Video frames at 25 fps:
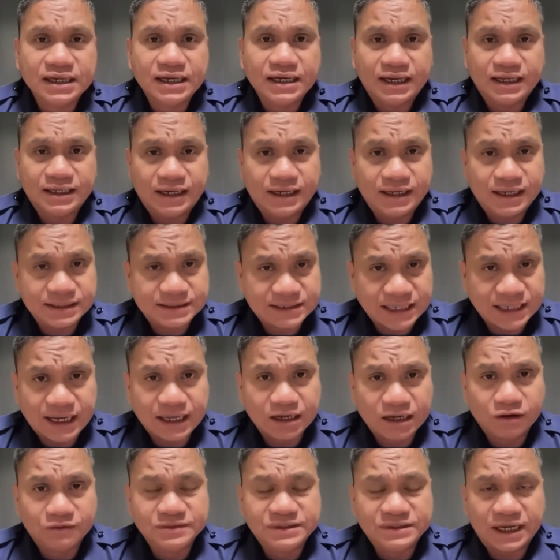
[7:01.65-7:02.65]
And then the
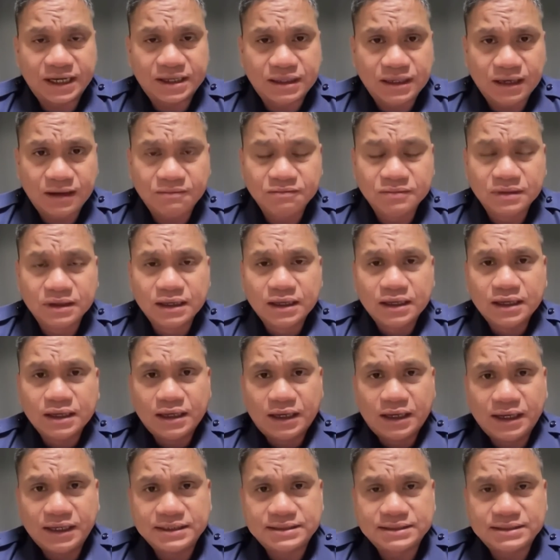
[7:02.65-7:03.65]
second objective
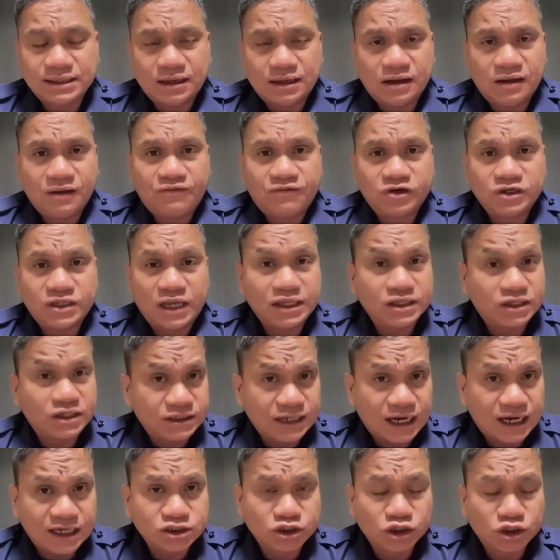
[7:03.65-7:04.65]
is uh, for the
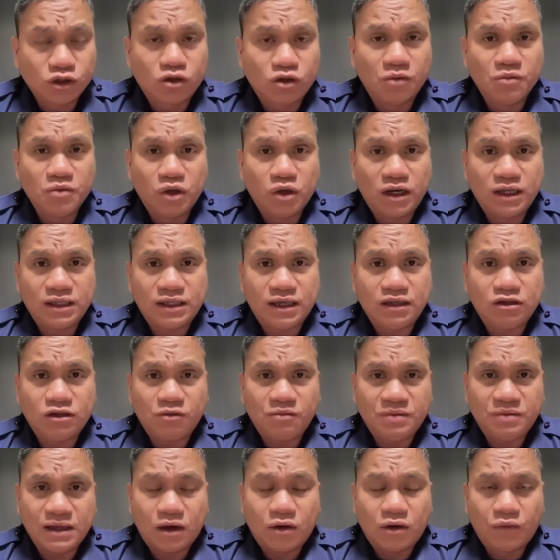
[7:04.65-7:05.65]
international community to
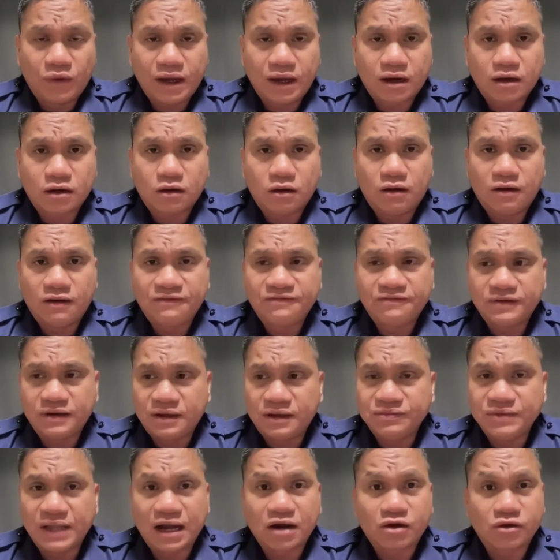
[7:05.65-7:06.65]
be aware of uh,
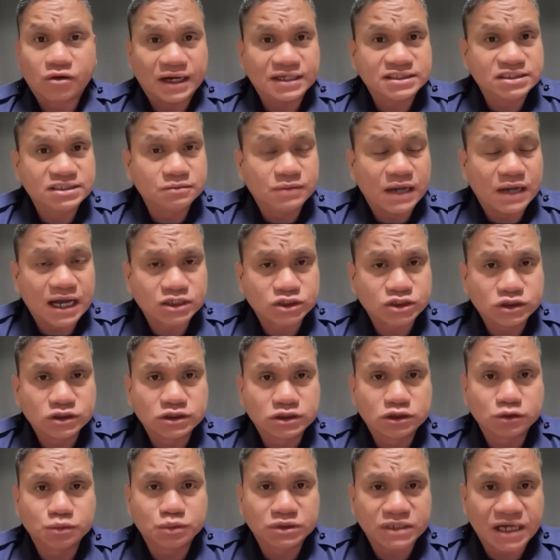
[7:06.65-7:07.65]
the aggressive
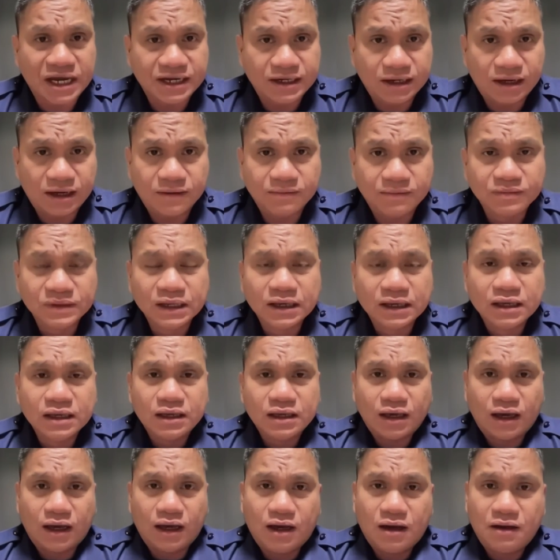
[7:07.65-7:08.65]
actions of China.
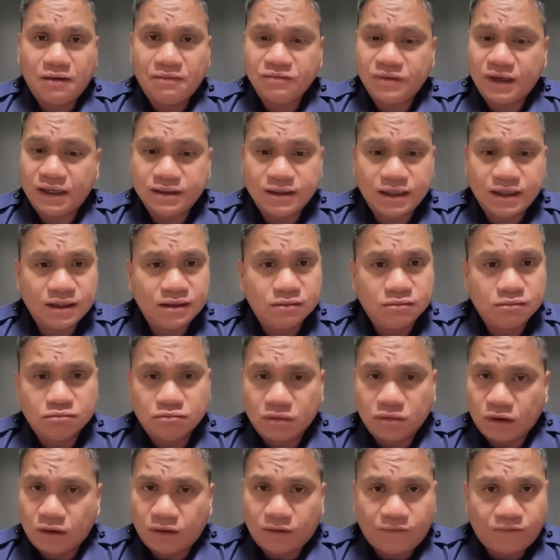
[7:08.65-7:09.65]
Um, and then
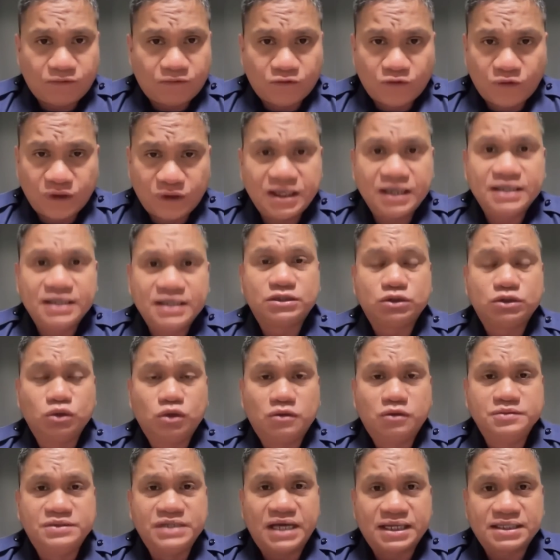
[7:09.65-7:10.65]
with these two
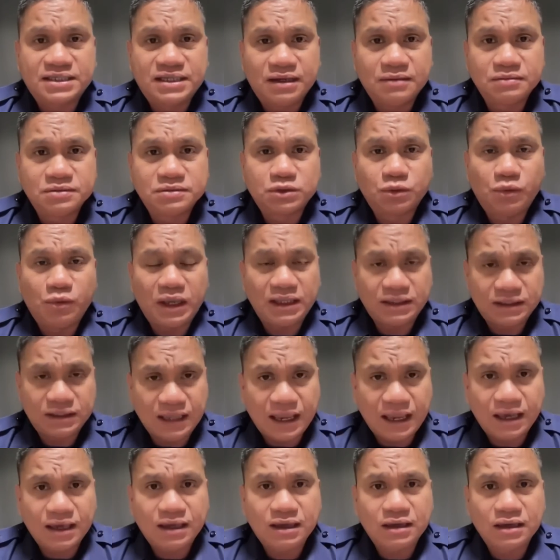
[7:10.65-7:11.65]
objectives, we
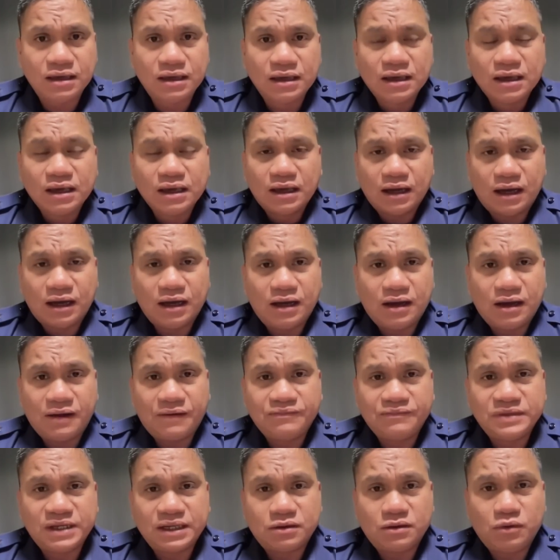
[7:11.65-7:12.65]
think
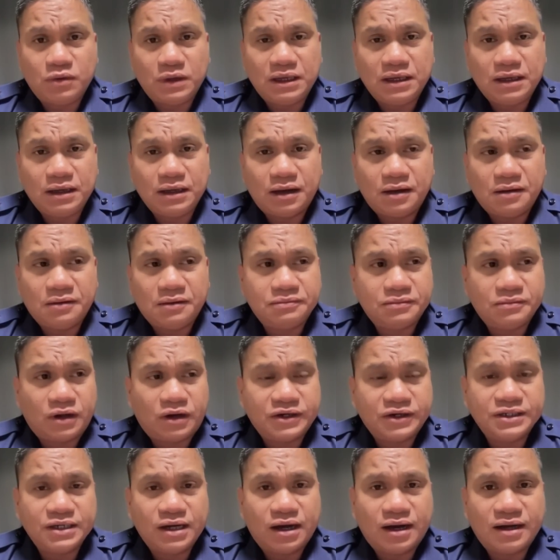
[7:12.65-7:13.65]
um, that we um,
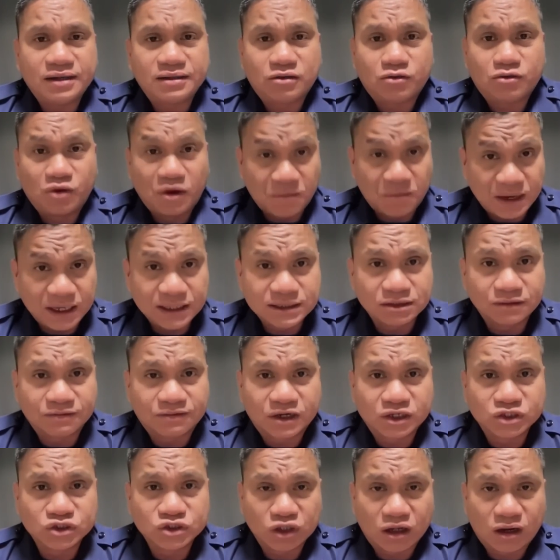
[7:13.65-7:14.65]
are not remiss of
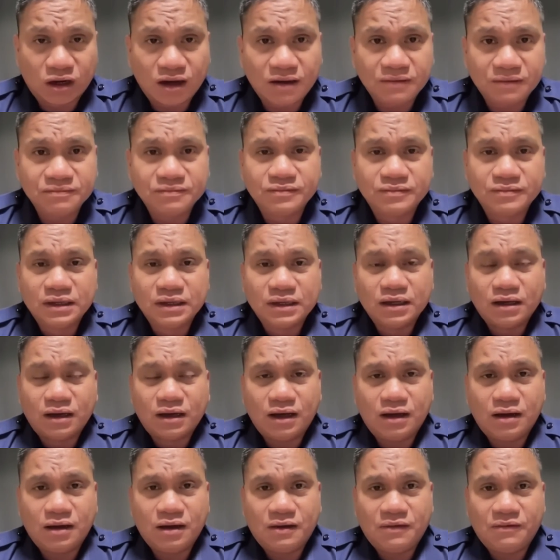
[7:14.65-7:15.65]
our job.
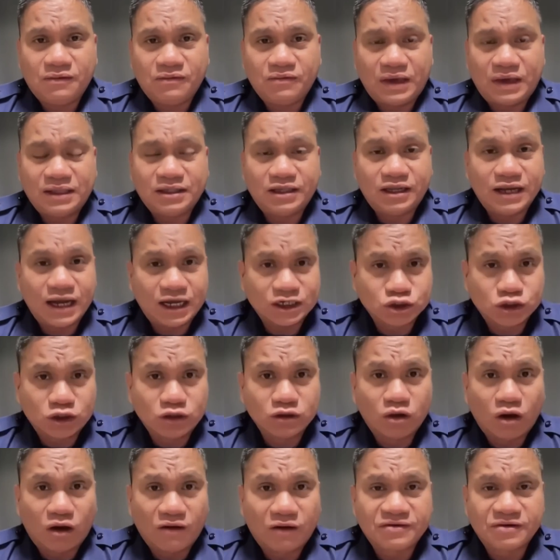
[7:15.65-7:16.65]
Um, and the national
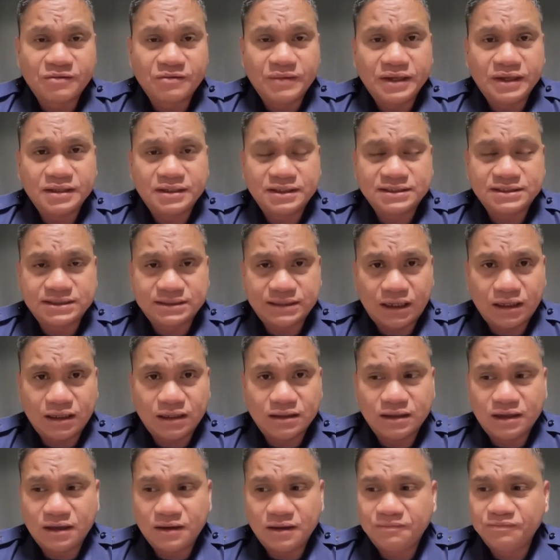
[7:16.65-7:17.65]
government
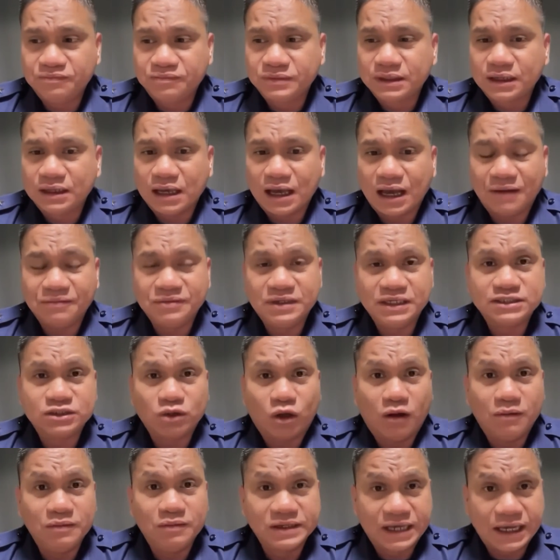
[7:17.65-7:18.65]
still um, have this
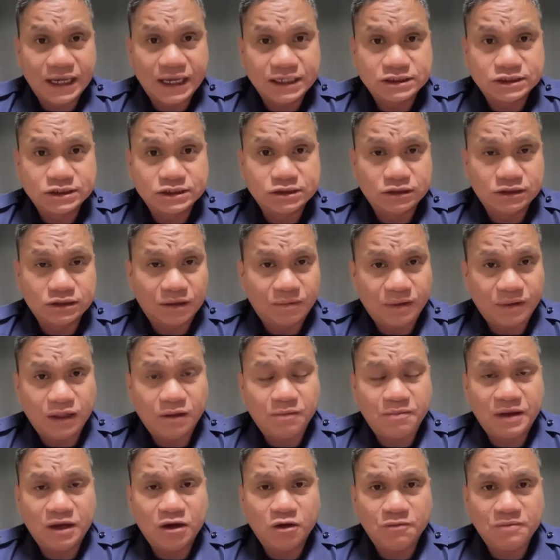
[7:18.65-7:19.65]
obligation to the
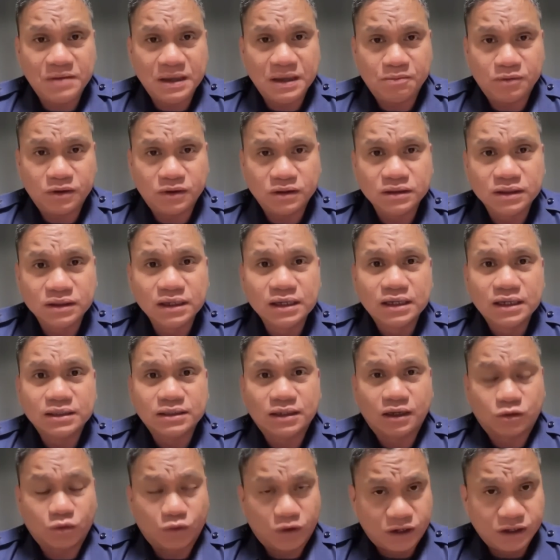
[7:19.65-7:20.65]
Filipino people
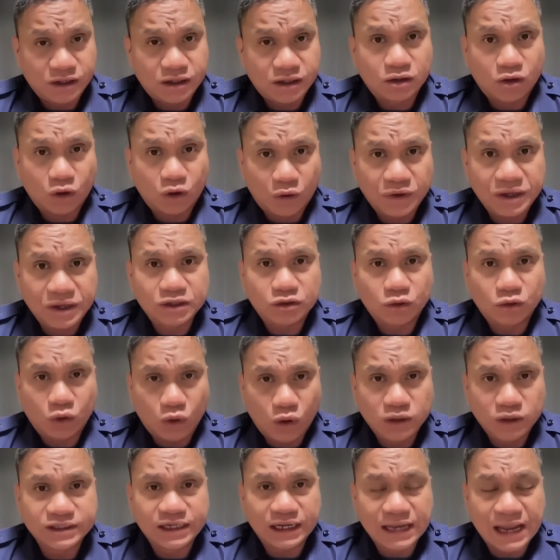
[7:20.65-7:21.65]
that we're going to
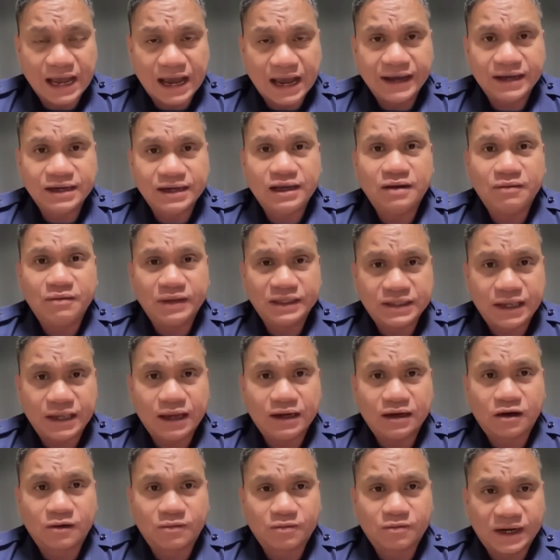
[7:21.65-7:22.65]
hold the line and
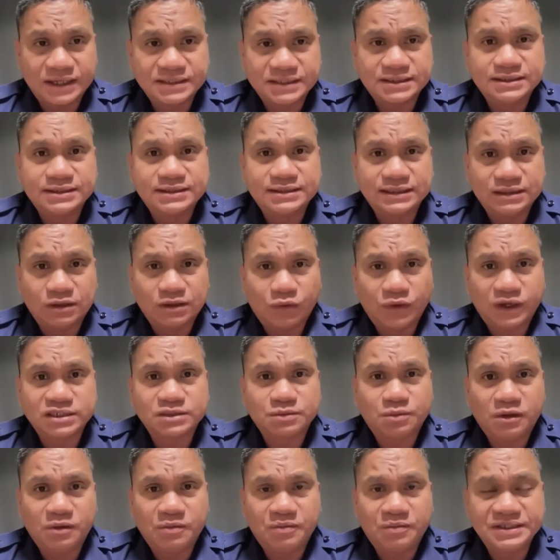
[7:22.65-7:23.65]
maintain our presence in the West
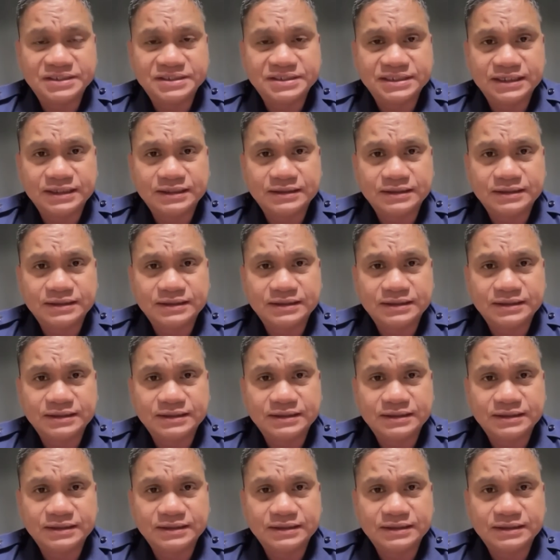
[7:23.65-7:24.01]
Philippine Sea.